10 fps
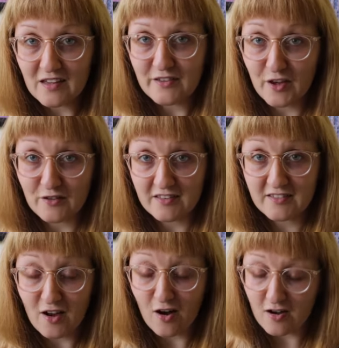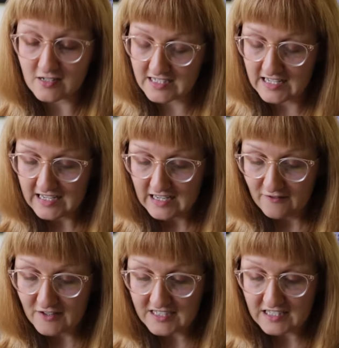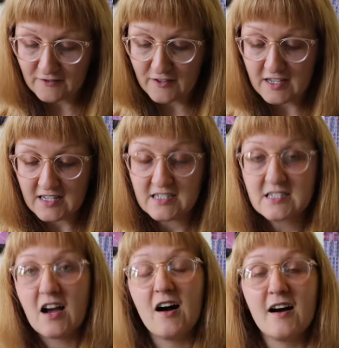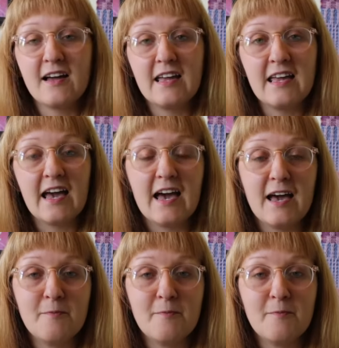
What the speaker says: So to start, first things first, I